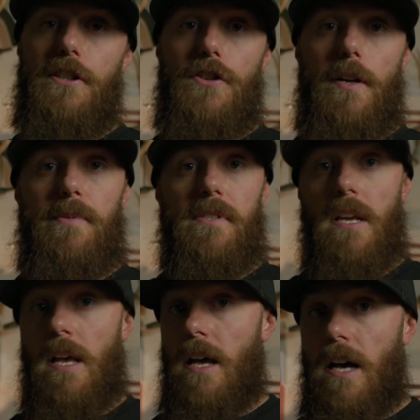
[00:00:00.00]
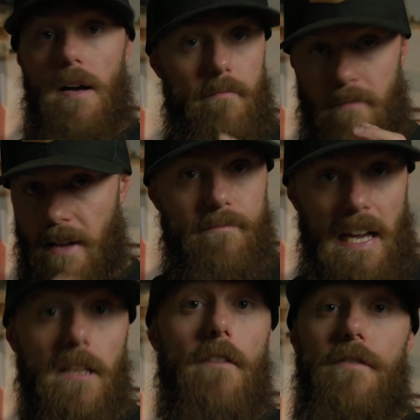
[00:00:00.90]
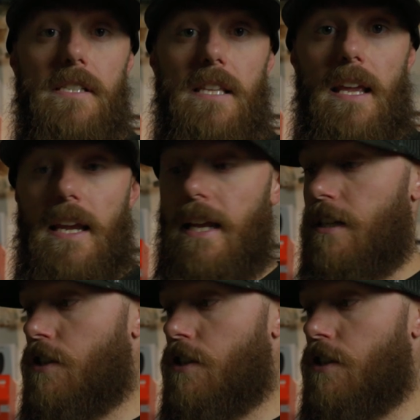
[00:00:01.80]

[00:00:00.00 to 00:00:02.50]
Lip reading: trips. I love this thing. It is